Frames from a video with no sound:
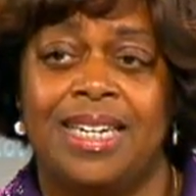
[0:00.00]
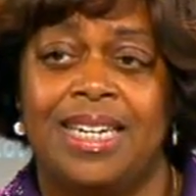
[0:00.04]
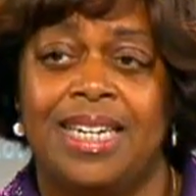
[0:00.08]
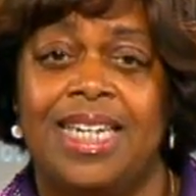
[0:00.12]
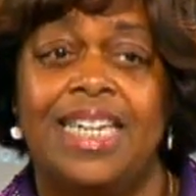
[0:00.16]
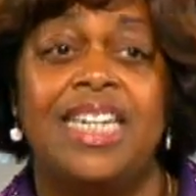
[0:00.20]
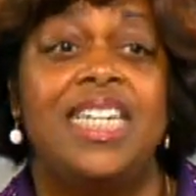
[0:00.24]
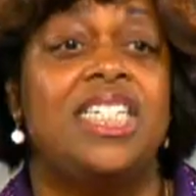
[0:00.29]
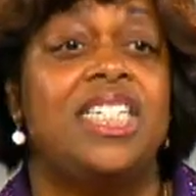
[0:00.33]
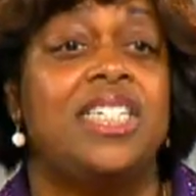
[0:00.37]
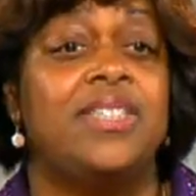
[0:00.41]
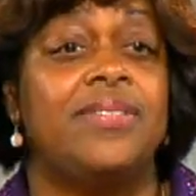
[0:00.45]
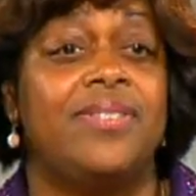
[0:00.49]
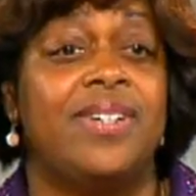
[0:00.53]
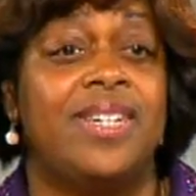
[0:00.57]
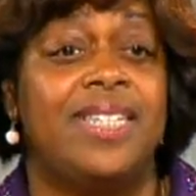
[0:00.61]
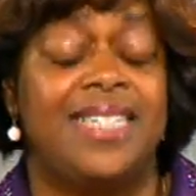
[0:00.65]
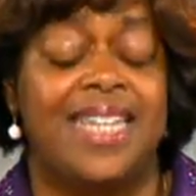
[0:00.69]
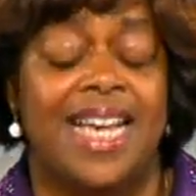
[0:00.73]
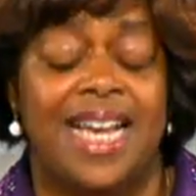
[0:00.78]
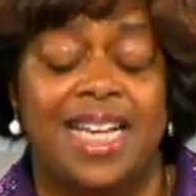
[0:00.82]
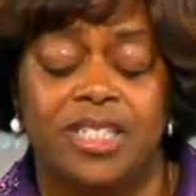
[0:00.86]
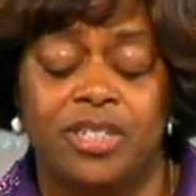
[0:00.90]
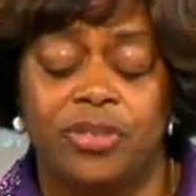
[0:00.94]
Each of
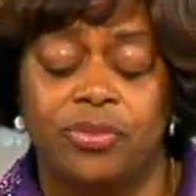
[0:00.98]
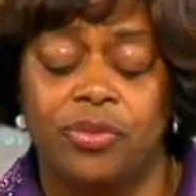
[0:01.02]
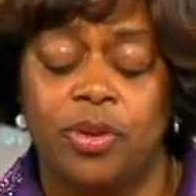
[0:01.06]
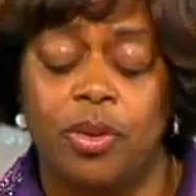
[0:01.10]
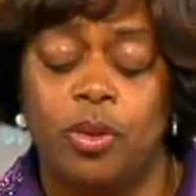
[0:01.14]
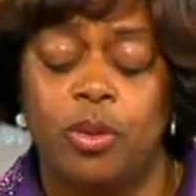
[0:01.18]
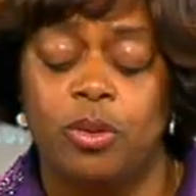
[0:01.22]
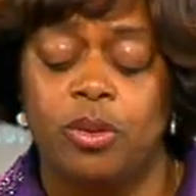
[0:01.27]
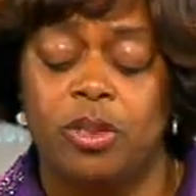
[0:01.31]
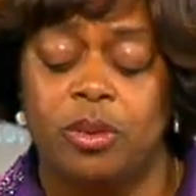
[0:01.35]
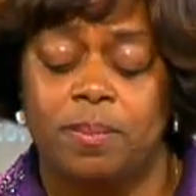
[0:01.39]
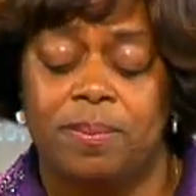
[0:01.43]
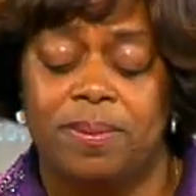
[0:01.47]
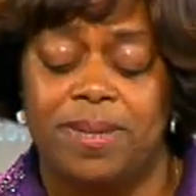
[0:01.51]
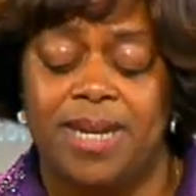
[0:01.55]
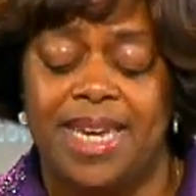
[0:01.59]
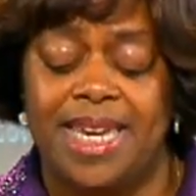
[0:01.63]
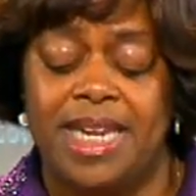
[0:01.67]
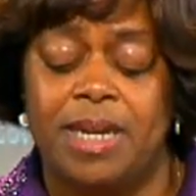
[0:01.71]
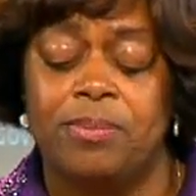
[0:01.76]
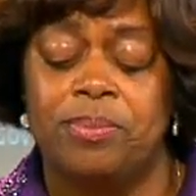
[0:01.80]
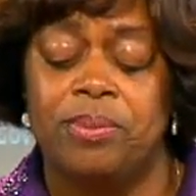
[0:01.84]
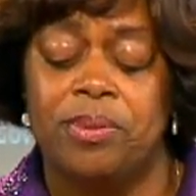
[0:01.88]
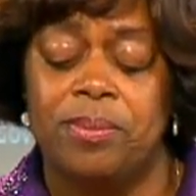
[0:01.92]
us has a role to
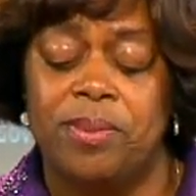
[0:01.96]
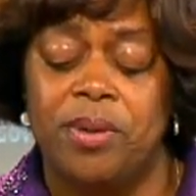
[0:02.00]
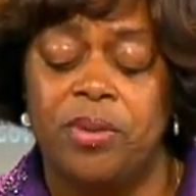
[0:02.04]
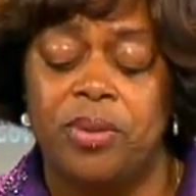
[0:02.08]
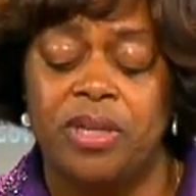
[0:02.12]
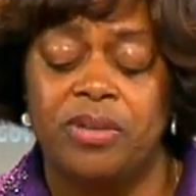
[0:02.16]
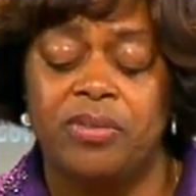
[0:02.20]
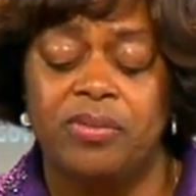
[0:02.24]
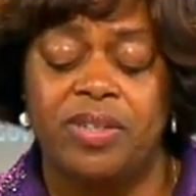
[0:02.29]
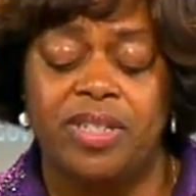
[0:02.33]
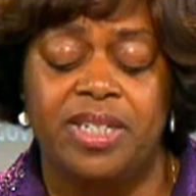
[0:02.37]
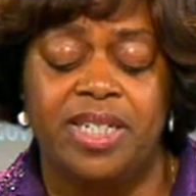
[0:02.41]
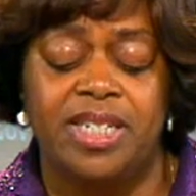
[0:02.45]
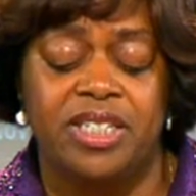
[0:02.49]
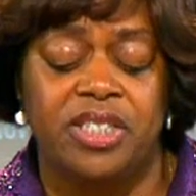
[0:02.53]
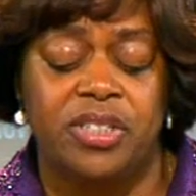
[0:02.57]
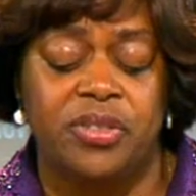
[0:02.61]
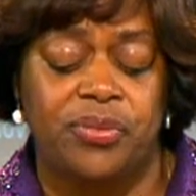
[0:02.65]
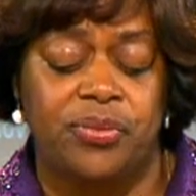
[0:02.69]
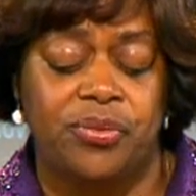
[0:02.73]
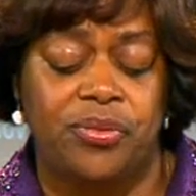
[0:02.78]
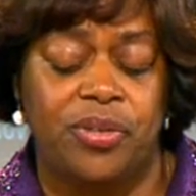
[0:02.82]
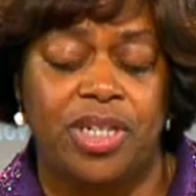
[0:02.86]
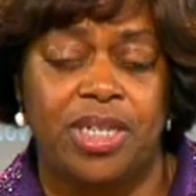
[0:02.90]
play in promoting
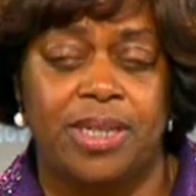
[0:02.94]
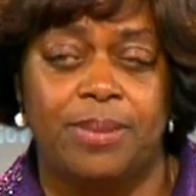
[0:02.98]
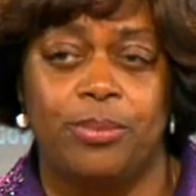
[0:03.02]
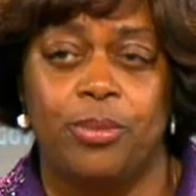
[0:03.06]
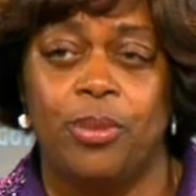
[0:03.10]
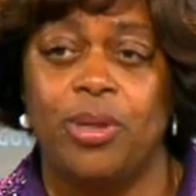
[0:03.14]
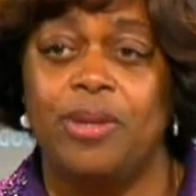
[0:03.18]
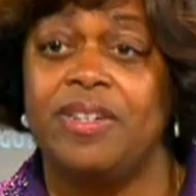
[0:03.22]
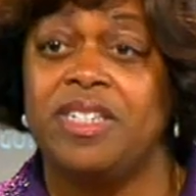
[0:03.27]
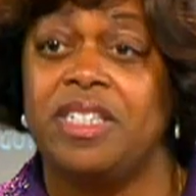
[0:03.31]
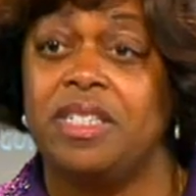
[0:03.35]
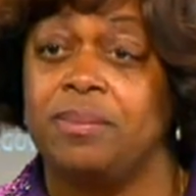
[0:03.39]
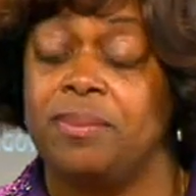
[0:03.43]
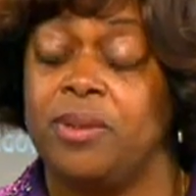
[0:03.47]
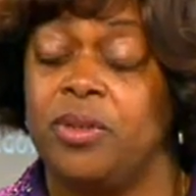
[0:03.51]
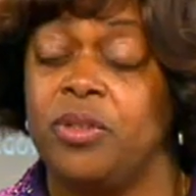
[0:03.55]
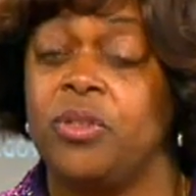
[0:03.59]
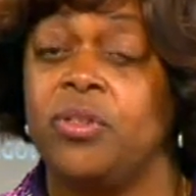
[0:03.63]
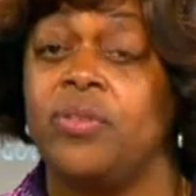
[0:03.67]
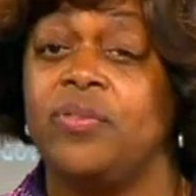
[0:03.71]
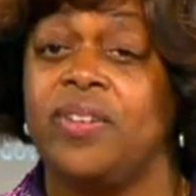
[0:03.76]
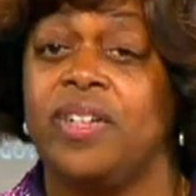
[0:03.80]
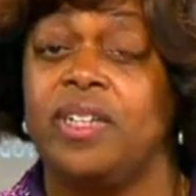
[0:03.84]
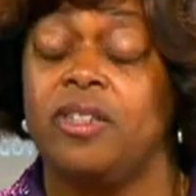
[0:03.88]
religious freedom where it's
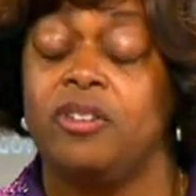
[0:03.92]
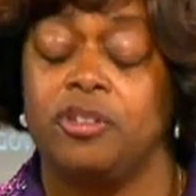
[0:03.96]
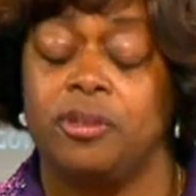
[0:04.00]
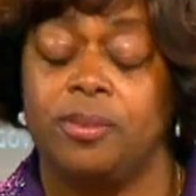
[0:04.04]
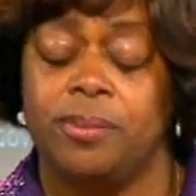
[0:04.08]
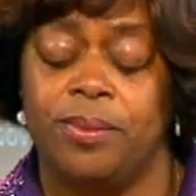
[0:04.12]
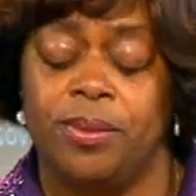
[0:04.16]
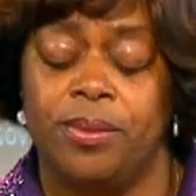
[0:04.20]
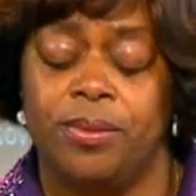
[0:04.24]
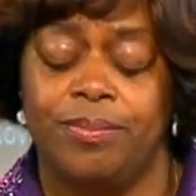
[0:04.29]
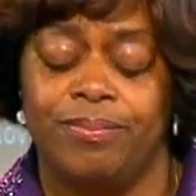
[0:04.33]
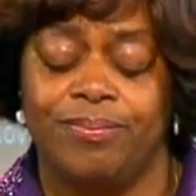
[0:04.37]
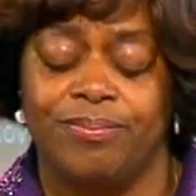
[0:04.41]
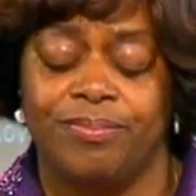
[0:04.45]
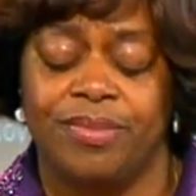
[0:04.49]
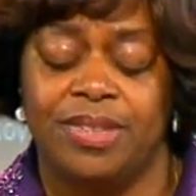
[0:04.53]
most vulnerable.